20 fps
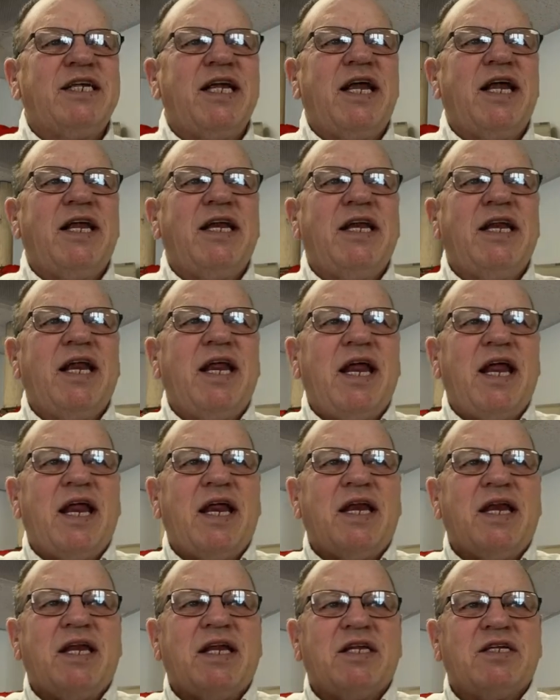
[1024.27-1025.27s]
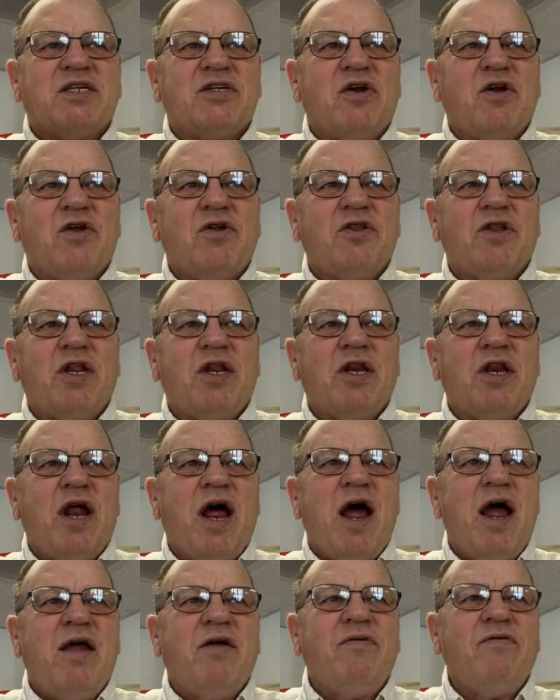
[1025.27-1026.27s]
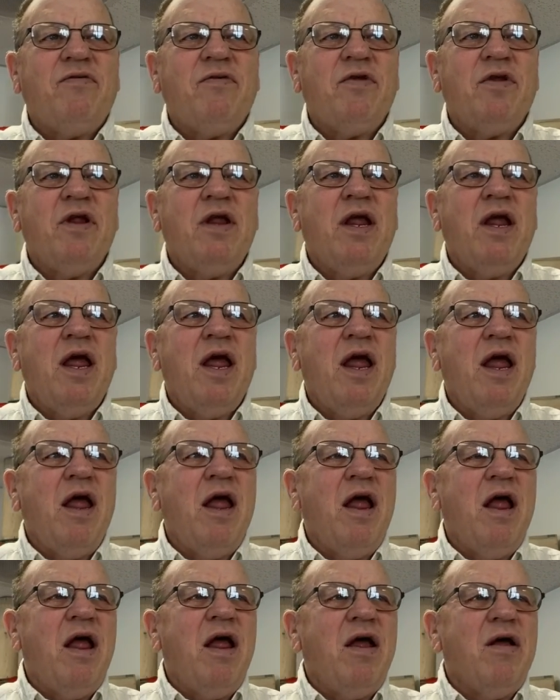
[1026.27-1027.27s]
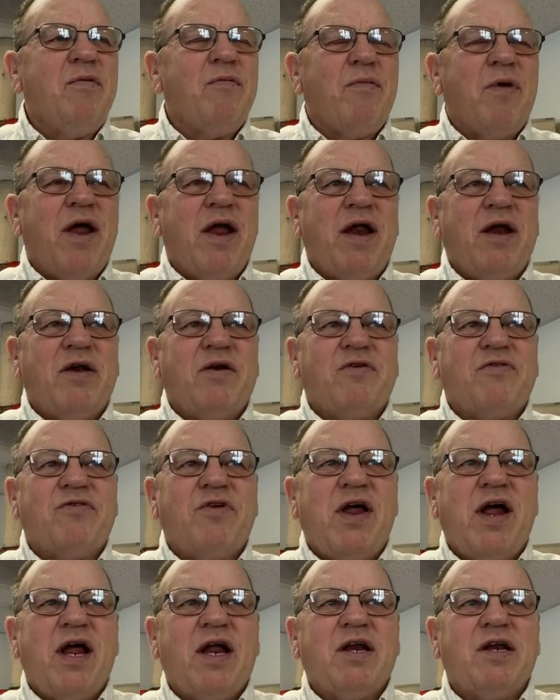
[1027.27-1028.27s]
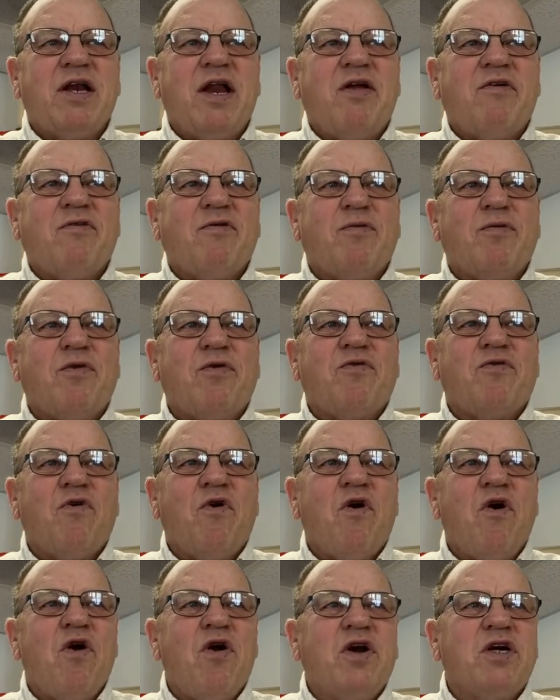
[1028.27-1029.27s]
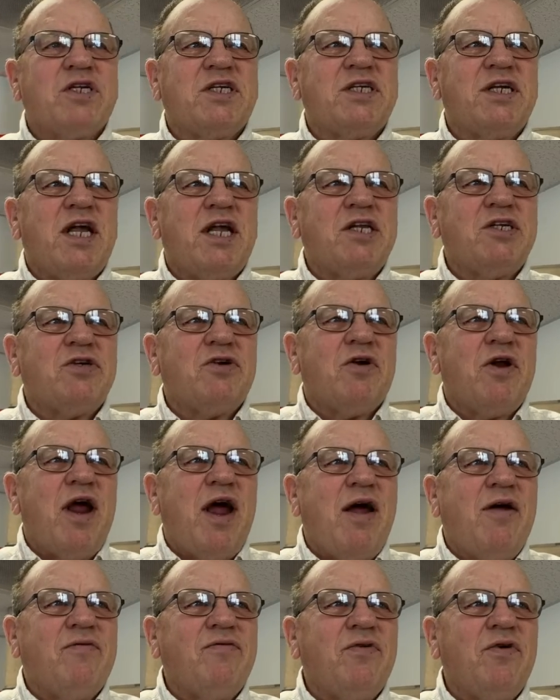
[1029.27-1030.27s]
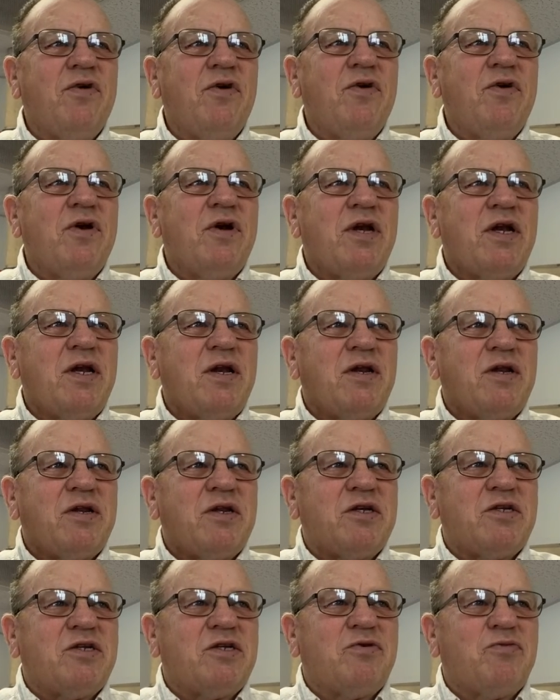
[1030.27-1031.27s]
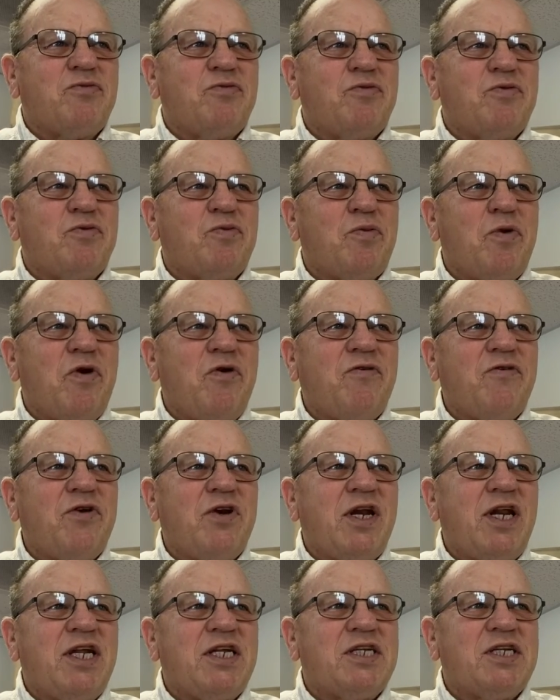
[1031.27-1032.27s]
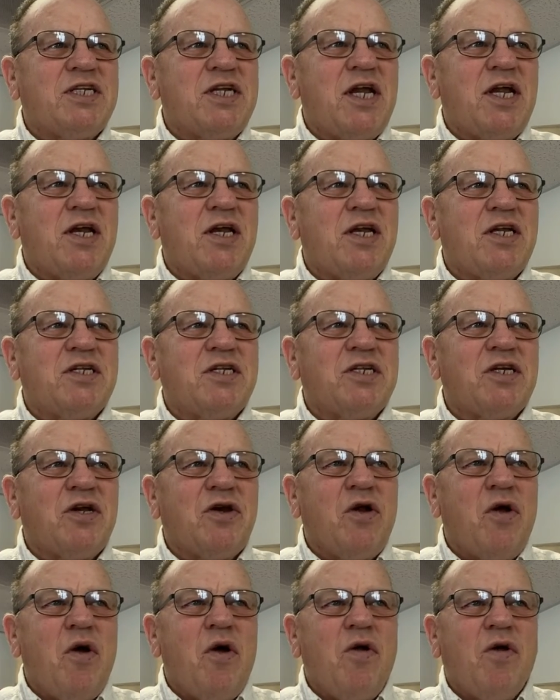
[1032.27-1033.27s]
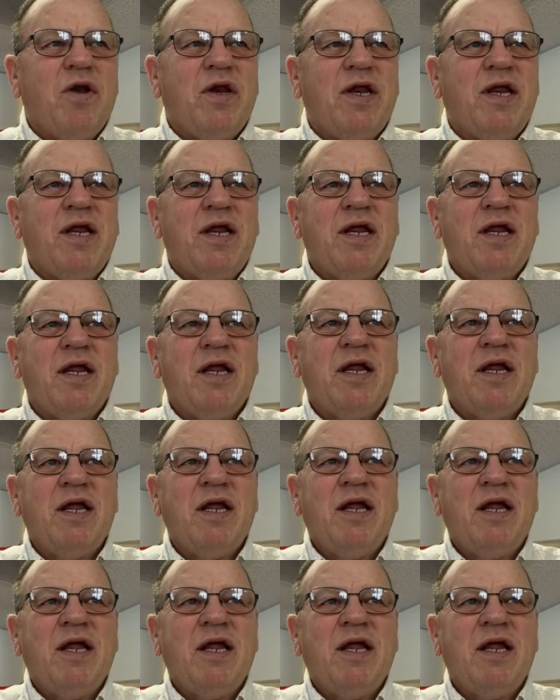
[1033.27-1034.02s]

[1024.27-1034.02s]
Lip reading: sin in his earthly life. Matter of fact, never before or since or after, perfectly sinless and holy.